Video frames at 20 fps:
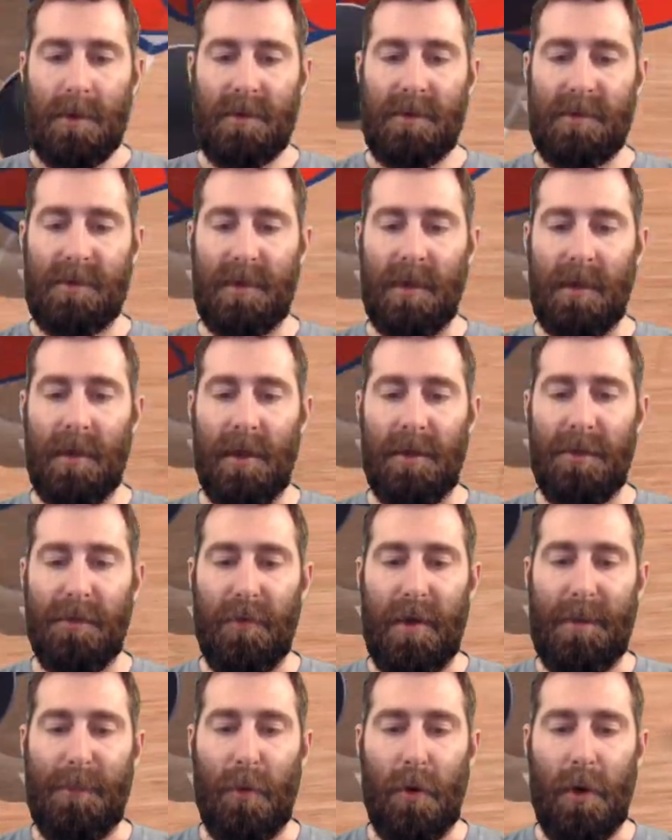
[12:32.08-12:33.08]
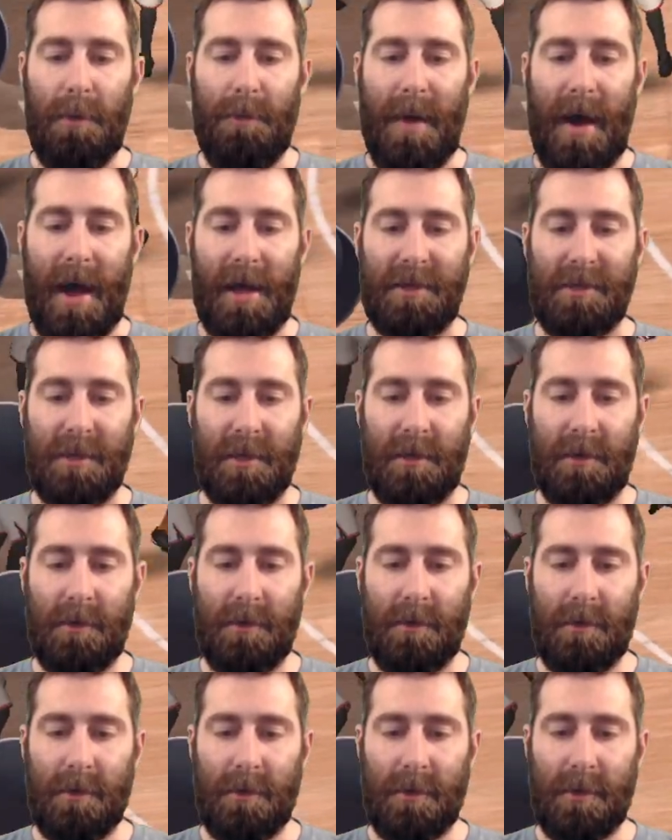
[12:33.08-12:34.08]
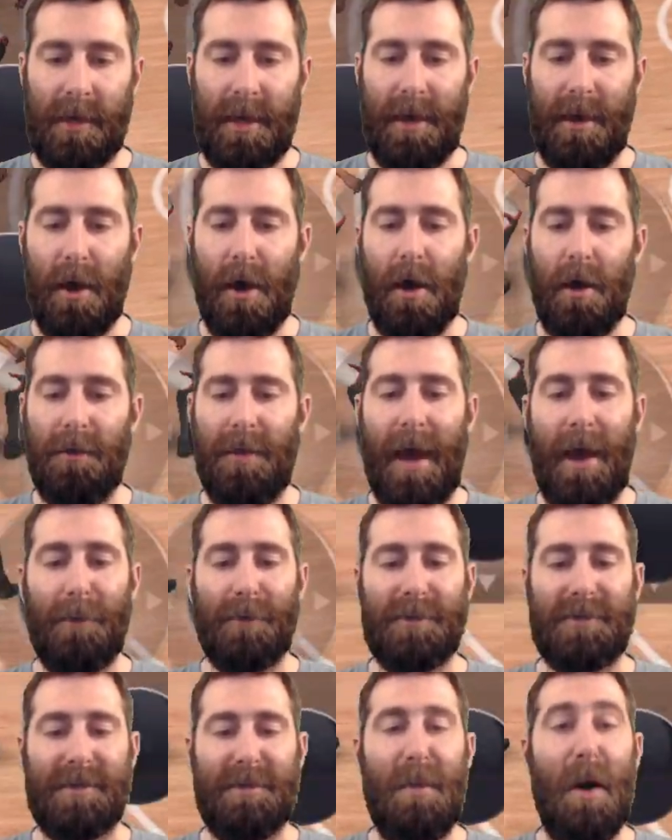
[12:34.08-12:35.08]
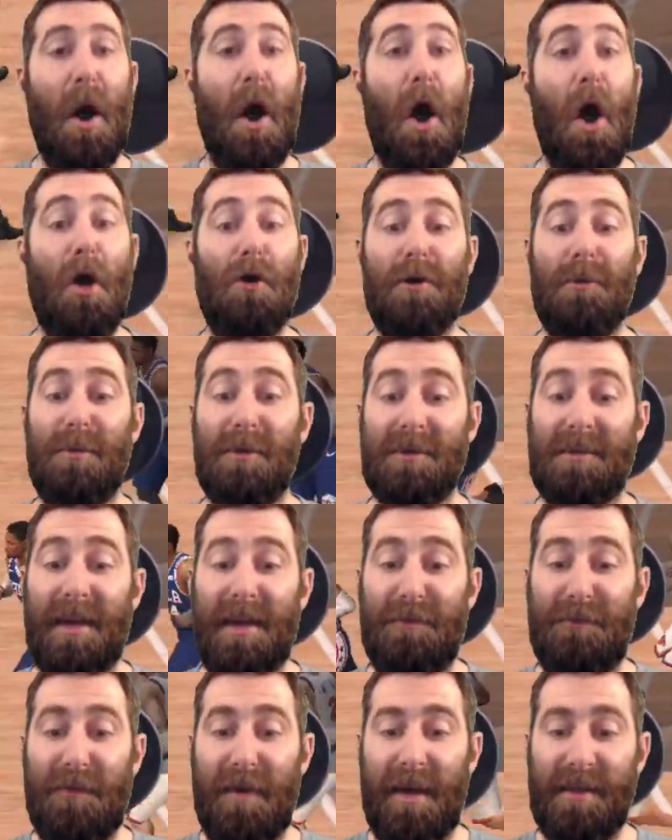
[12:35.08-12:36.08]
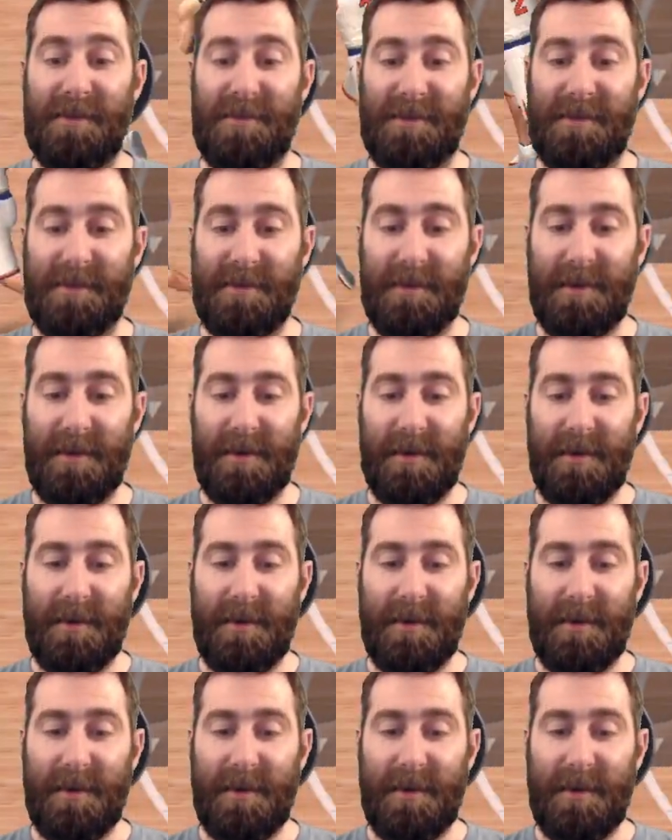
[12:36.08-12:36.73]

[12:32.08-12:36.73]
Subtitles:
Still a three-point margin. Oh, that was some horrible defense.